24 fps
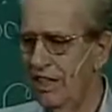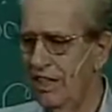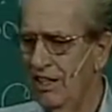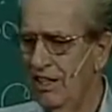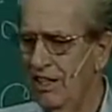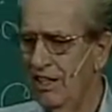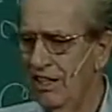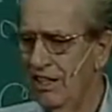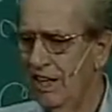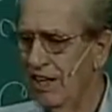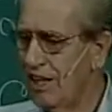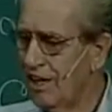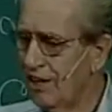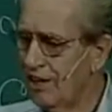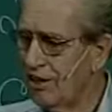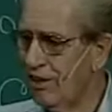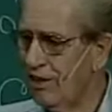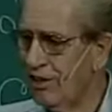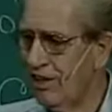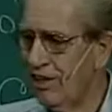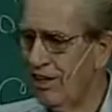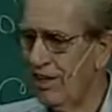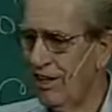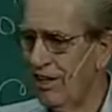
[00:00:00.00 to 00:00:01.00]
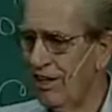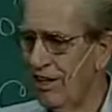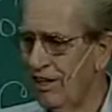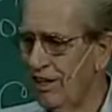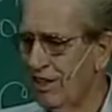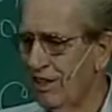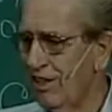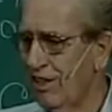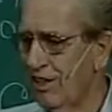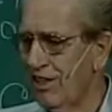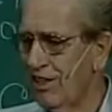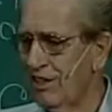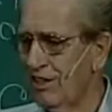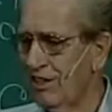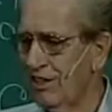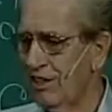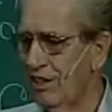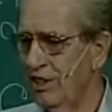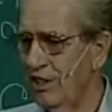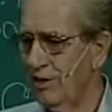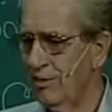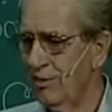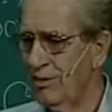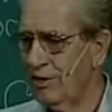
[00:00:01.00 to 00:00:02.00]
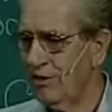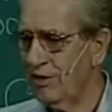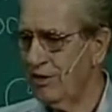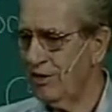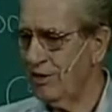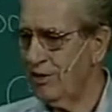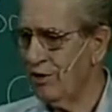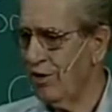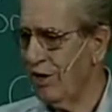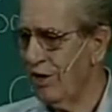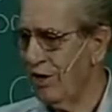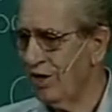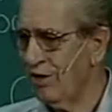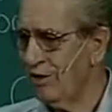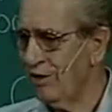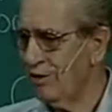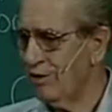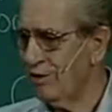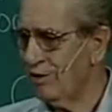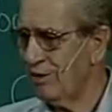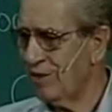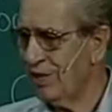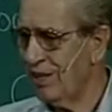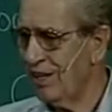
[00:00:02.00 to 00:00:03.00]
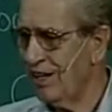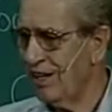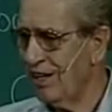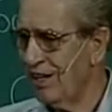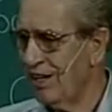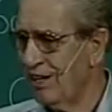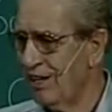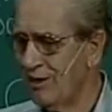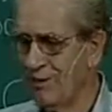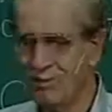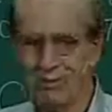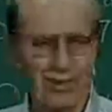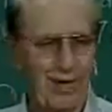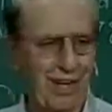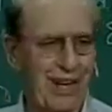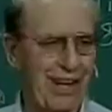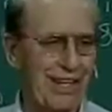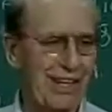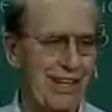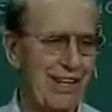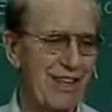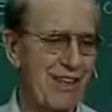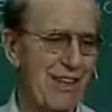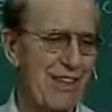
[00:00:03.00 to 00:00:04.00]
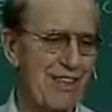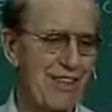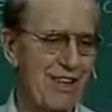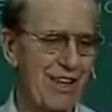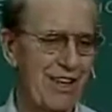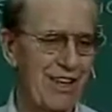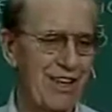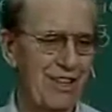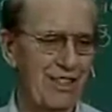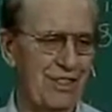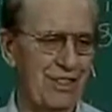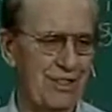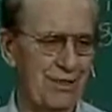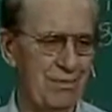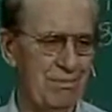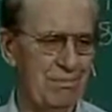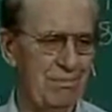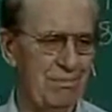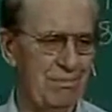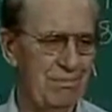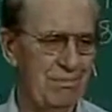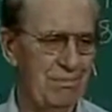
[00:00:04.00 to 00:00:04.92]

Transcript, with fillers: they call our concept of a triune God polytheism.